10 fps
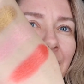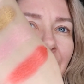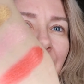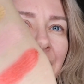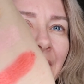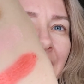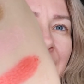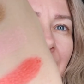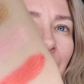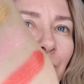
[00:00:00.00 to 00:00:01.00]
and then this
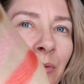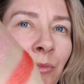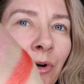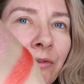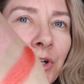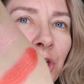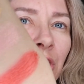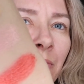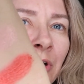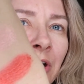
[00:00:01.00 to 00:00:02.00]
guy's a little bit more of a
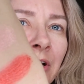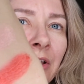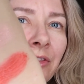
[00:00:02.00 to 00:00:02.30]
shimmer.